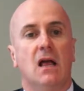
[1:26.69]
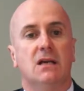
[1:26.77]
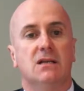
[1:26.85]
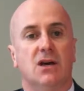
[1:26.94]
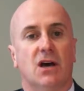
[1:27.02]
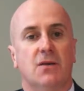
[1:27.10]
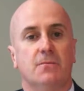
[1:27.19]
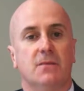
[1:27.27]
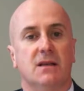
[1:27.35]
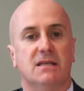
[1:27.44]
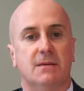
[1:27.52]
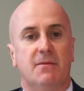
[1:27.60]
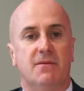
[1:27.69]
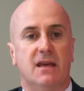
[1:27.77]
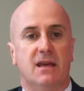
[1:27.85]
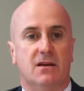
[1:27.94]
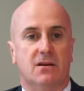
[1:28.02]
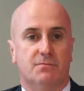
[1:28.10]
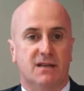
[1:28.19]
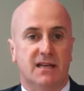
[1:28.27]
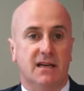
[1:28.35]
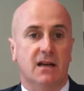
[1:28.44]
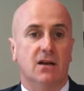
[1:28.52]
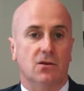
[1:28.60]
So some of the
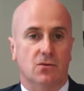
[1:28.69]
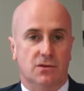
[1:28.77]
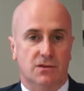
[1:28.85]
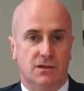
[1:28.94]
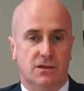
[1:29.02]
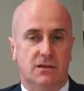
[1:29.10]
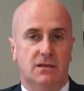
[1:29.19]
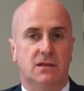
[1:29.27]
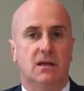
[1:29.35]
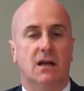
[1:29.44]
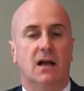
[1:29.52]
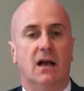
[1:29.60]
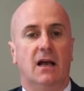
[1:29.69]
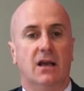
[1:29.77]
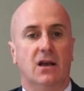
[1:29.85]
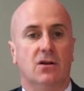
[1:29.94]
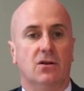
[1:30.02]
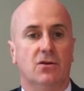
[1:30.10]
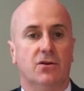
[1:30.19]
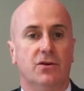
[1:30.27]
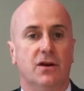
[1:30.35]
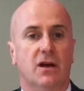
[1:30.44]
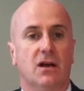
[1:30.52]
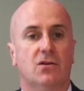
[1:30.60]
particular clauses include
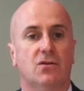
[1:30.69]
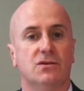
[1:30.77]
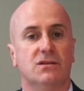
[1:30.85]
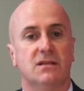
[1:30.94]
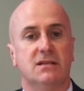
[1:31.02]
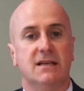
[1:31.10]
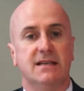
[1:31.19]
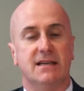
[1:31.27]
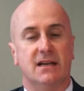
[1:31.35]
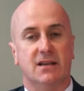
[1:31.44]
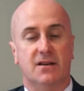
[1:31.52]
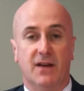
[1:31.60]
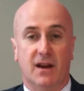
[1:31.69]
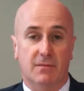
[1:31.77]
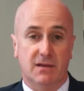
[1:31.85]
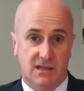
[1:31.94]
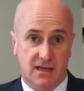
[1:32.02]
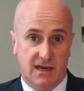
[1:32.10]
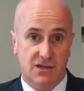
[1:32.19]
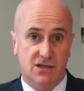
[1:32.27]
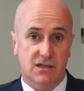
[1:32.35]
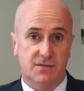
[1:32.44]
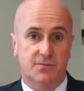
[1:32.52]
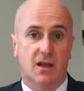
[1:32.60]
clauses that detail the development
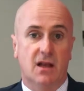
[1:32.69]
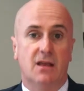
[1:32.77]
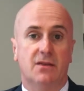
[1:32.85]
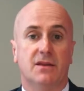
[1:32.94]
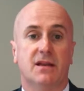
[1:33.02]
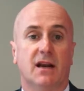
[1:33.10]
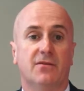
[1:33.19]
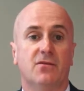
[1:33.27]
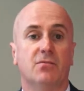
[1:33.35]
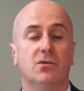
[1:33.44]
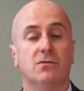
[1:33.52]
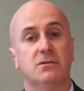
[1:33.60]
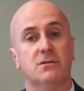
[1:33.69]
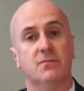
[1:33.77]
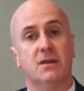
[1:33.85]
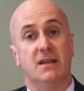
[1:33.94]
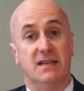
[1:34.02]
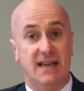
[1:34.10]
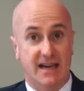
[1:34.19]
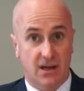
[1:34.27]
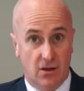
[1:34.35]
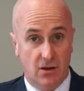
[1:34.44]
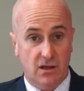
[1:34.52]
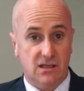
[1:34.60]
stages, the deliverables, the
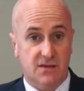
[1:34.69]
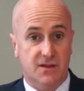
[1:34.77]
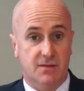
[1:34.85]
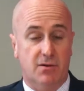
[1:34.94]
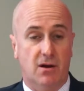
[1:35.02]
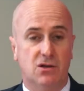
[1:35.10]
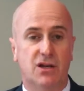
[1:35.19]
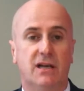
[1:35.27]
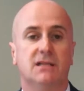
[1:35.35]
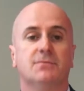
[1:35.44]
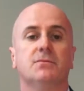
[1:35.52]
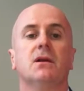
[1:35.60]
deadlines for the project,